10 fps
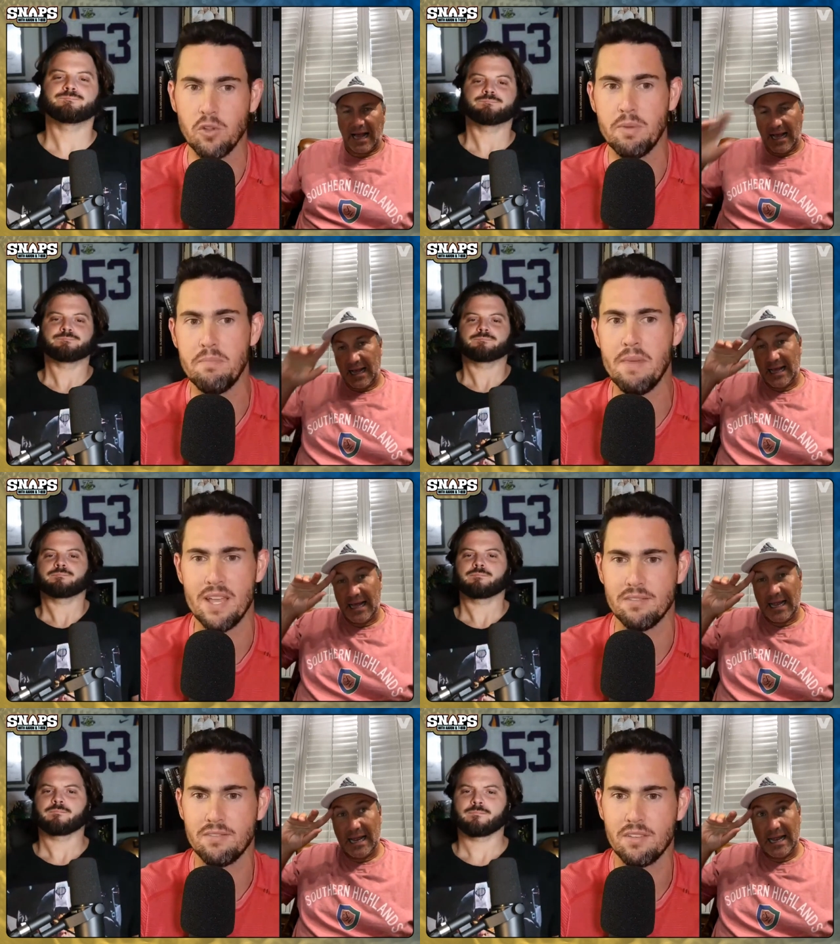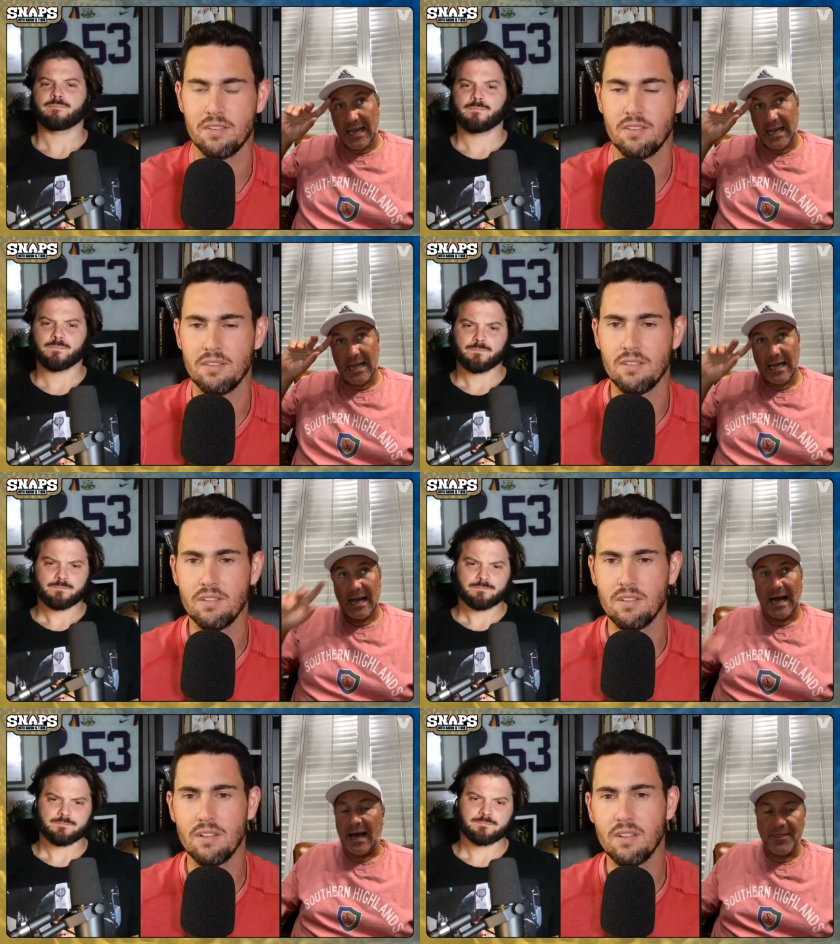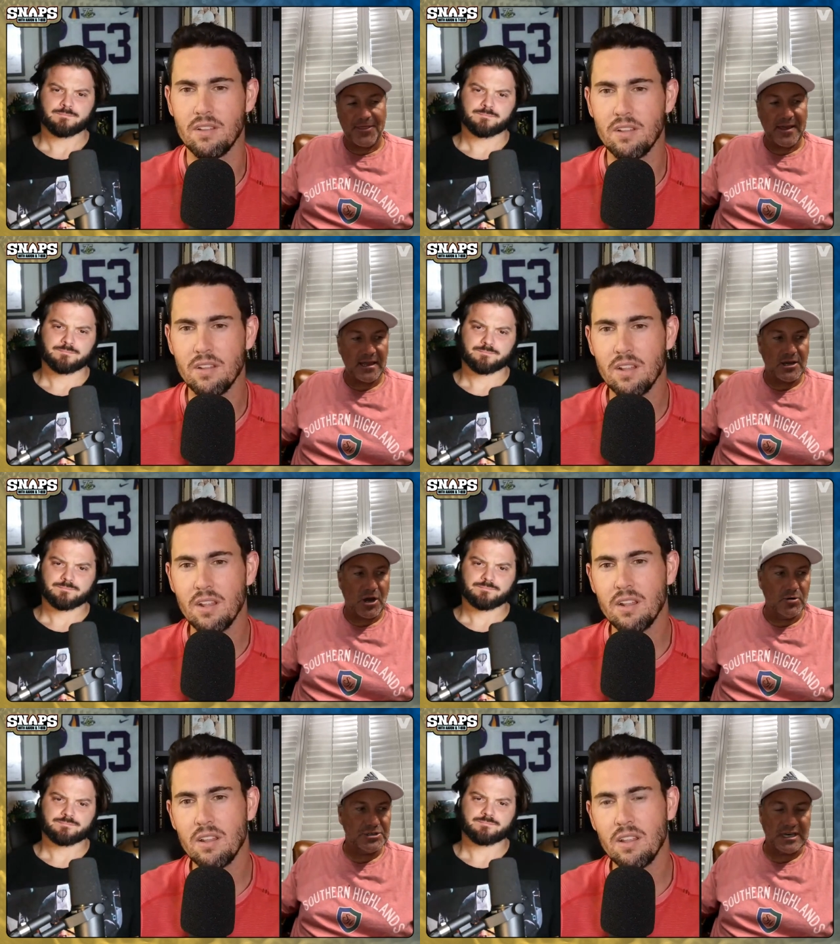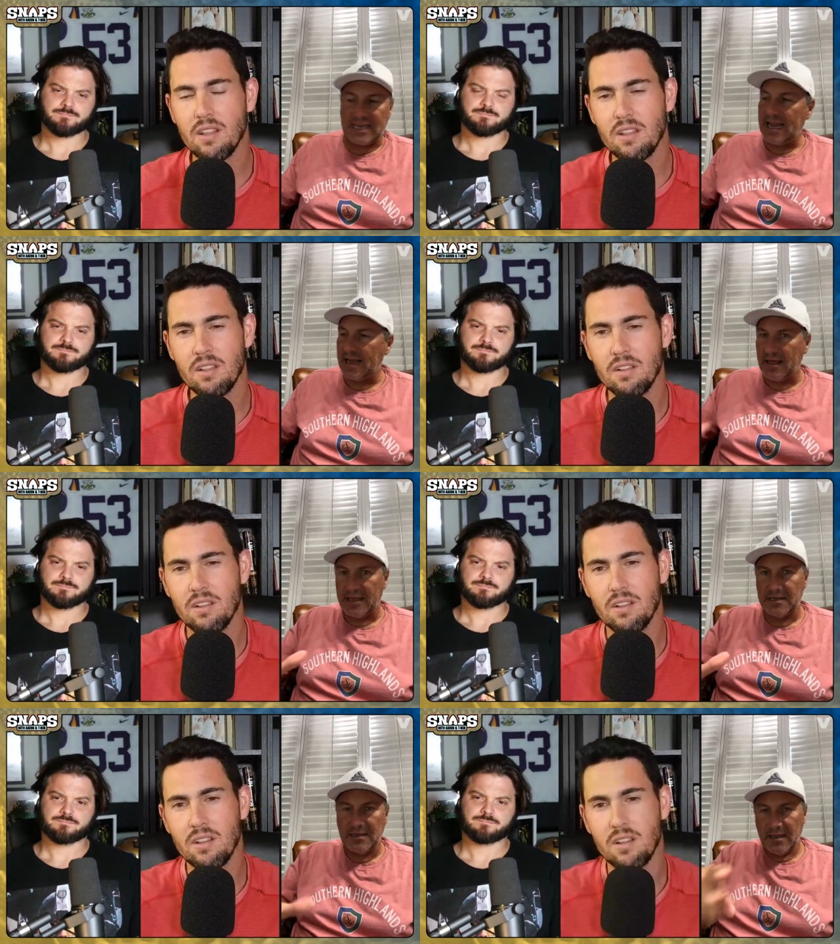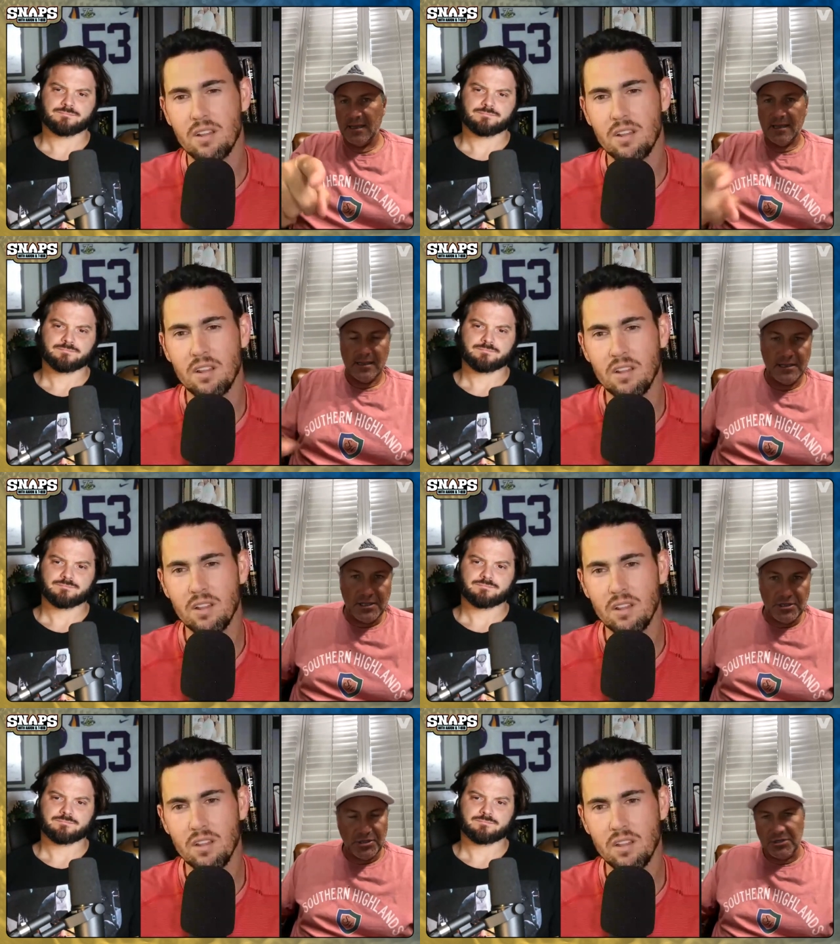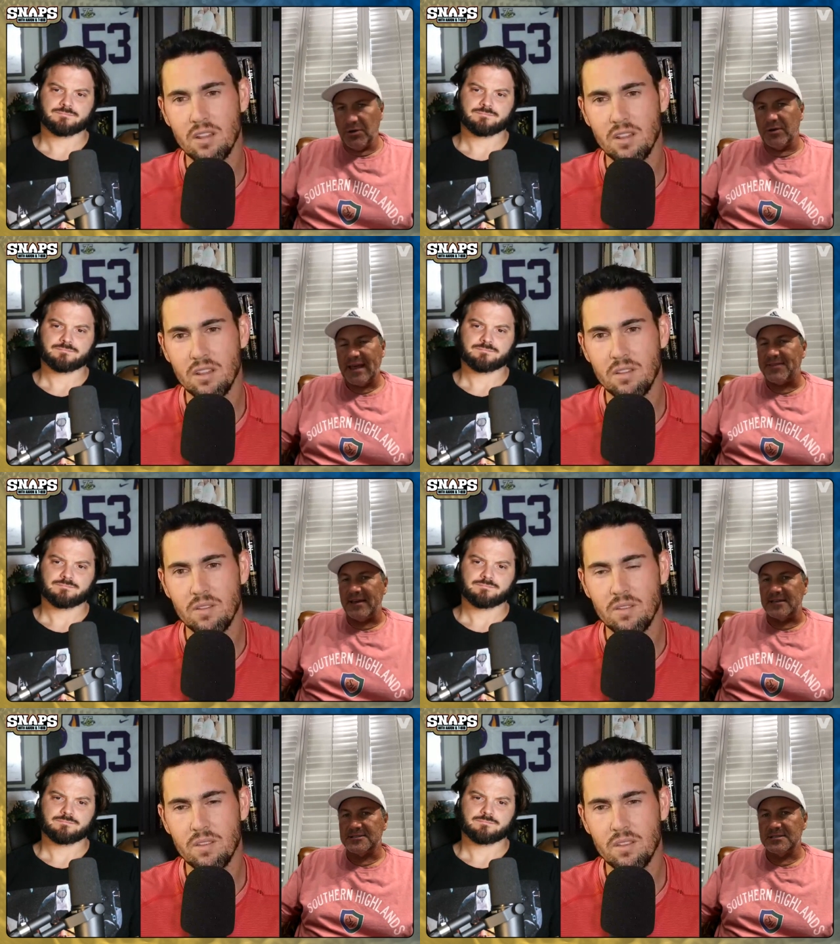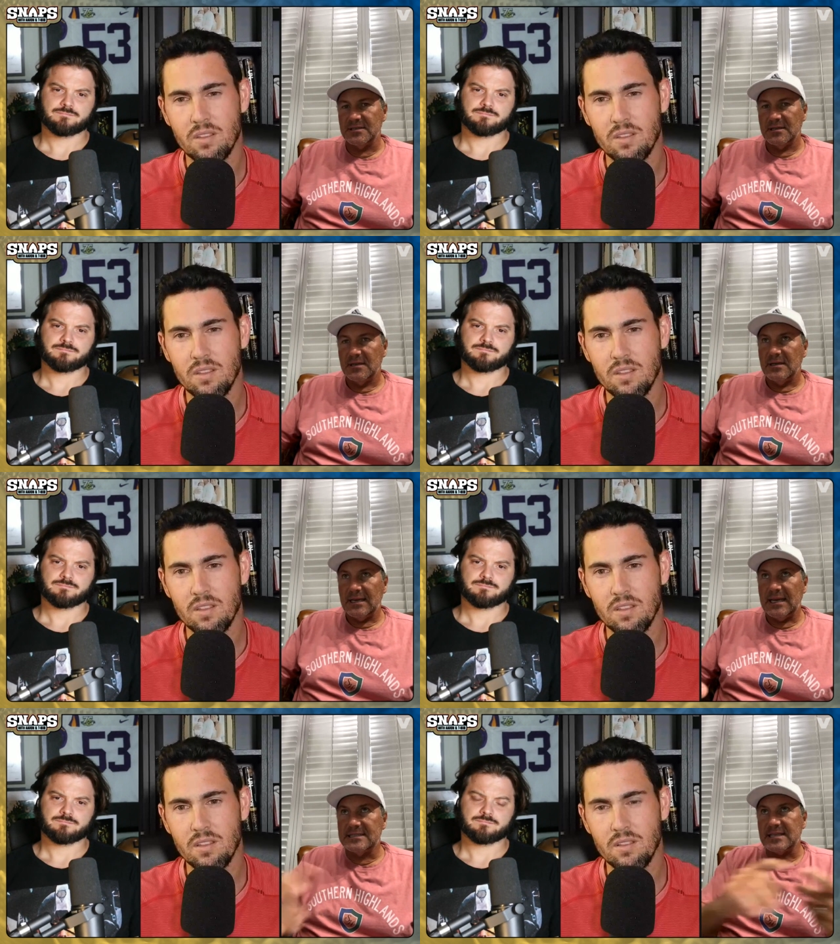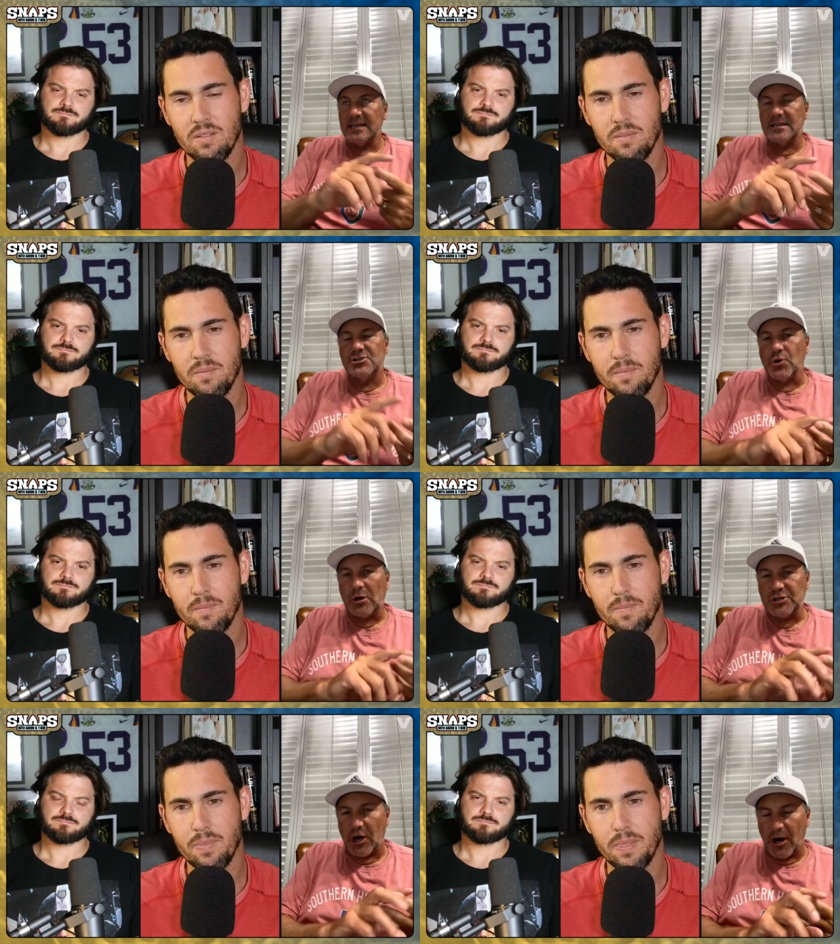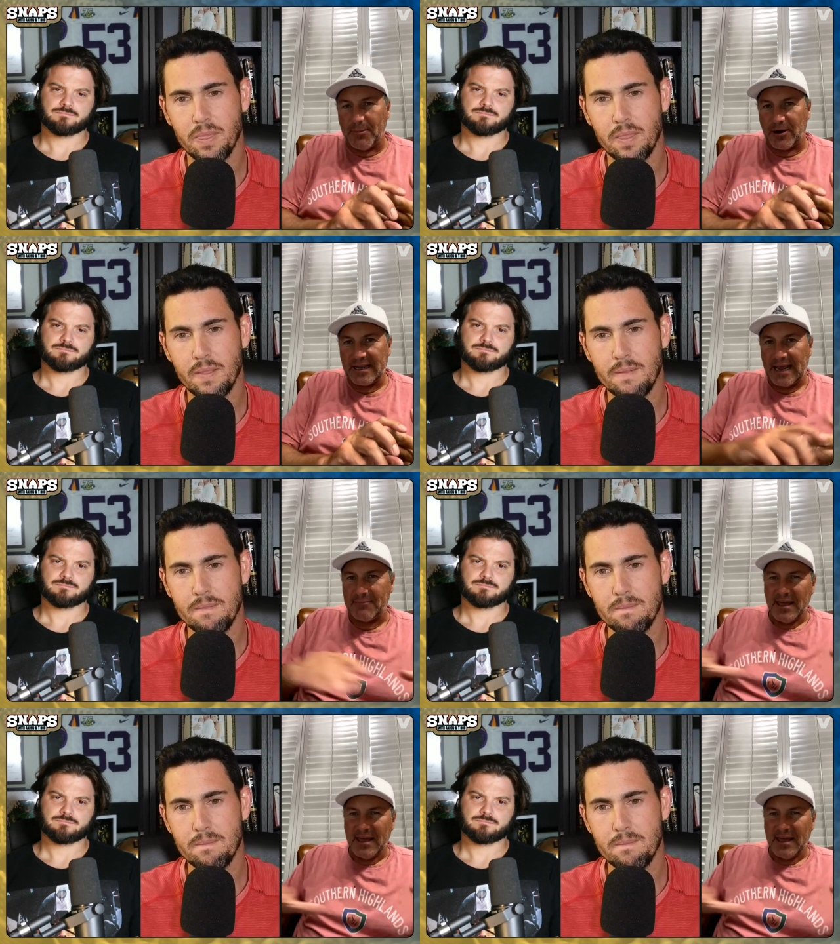Speaker 1: fans would be missed.
Speaker 2: I think coaching, and you get this. It's like the Georgia-Auburn game.